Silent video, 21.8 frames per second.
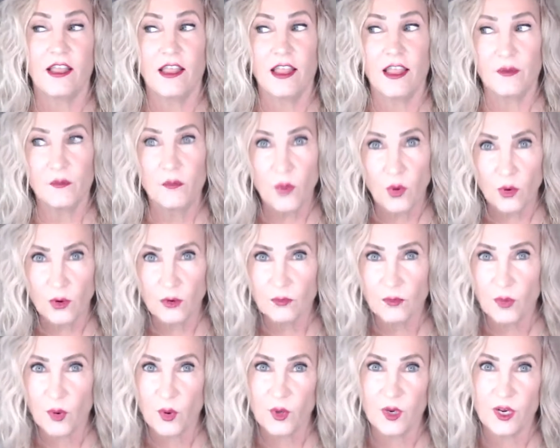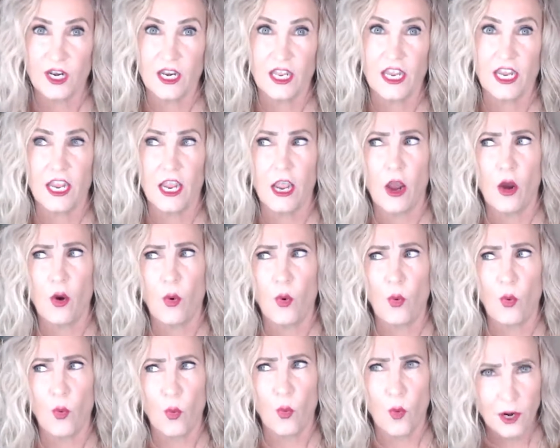and more importantly,
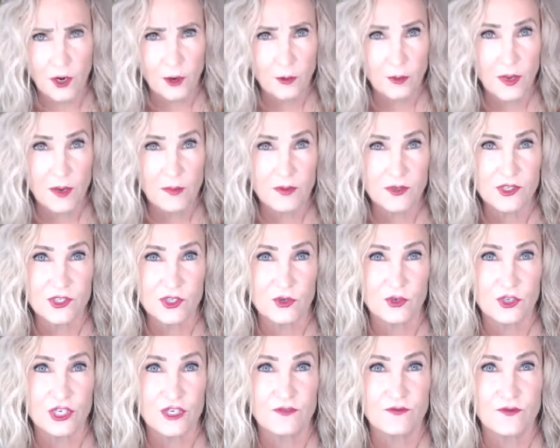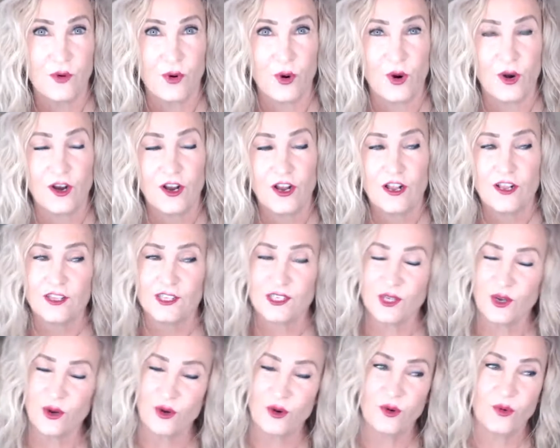what are people searching for?
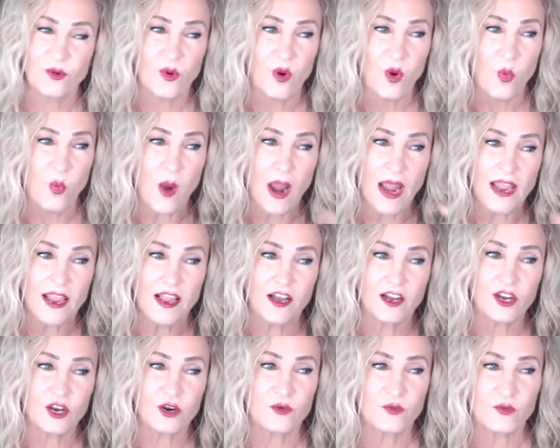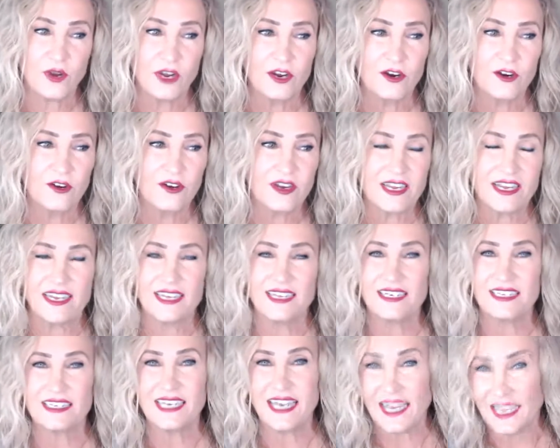So why a career
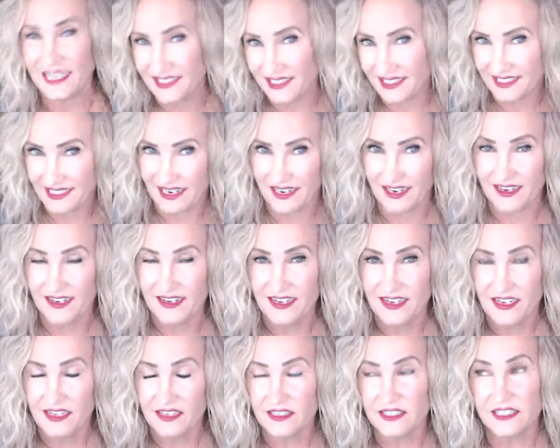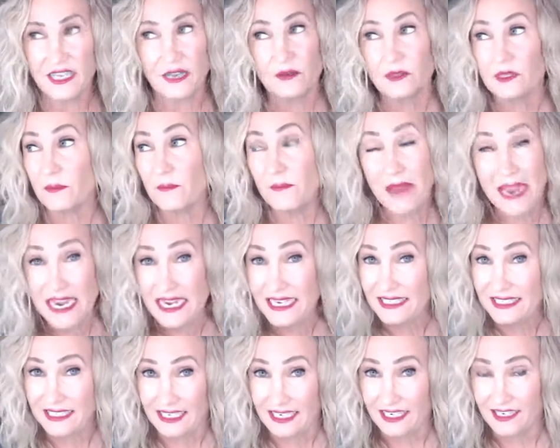Contessa sounds
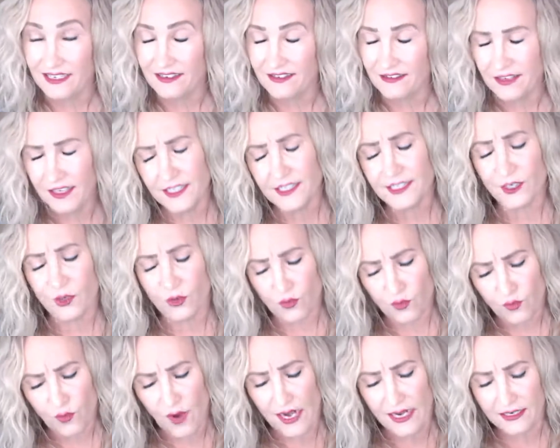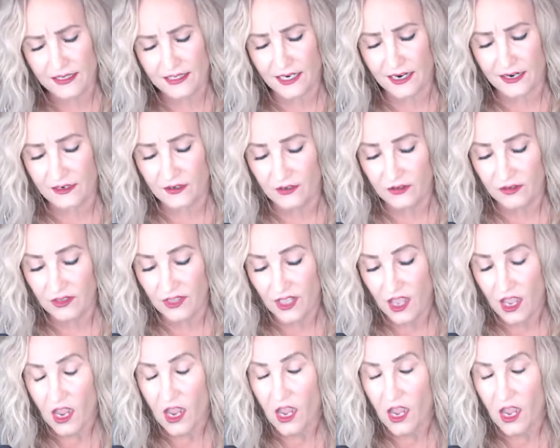amazing, it's a great title.